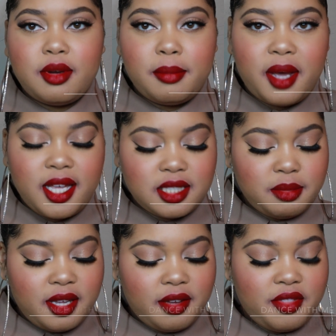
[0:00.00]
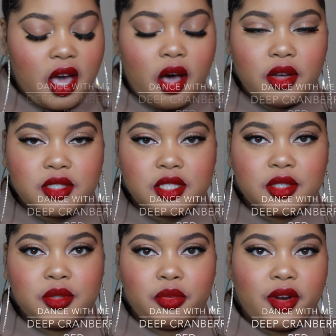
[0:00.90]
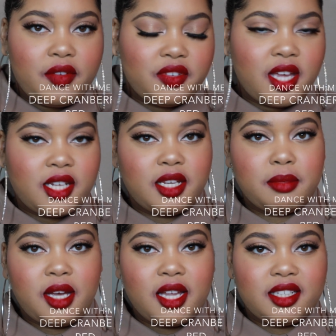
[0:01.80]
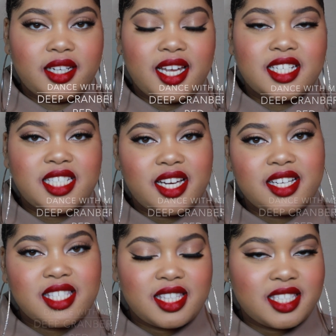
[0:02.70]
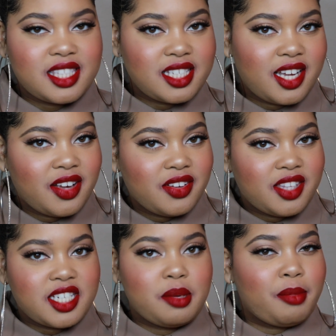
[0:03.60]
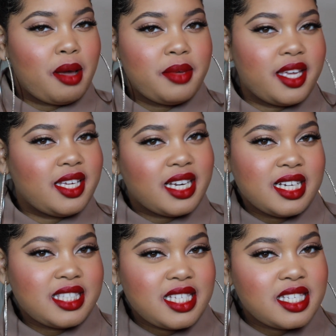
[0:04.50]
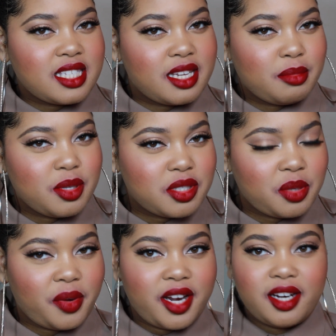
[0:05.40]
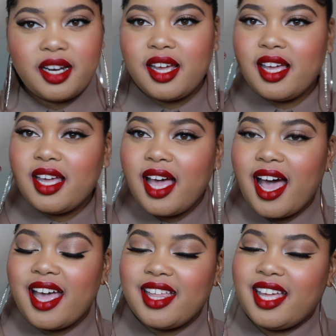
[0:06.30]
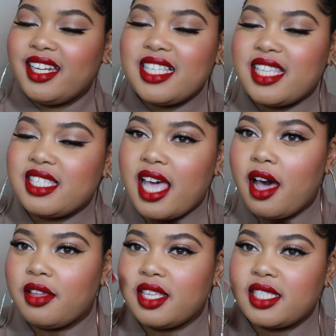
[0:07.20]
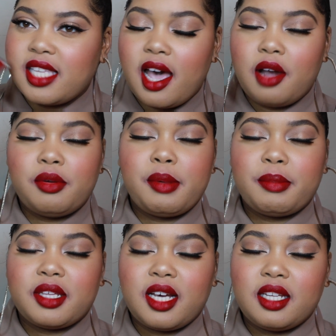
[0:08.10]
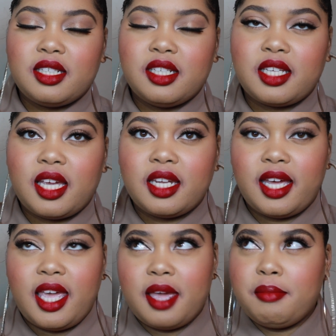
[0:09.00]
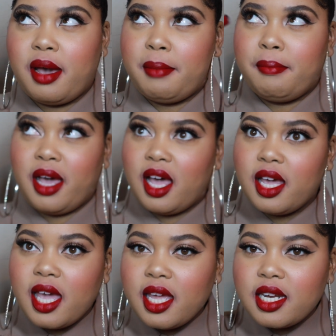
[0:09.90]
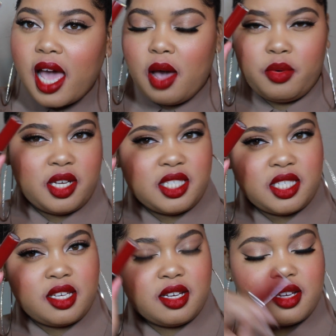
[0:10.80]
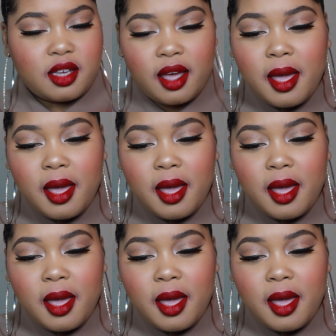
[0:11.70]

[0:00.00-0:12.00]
reminds me of the old school Revlon lip color in cherries in the snow that your mama and your aunties and them used to wear at least that's how this is how I remember the color looking like in my mind I was young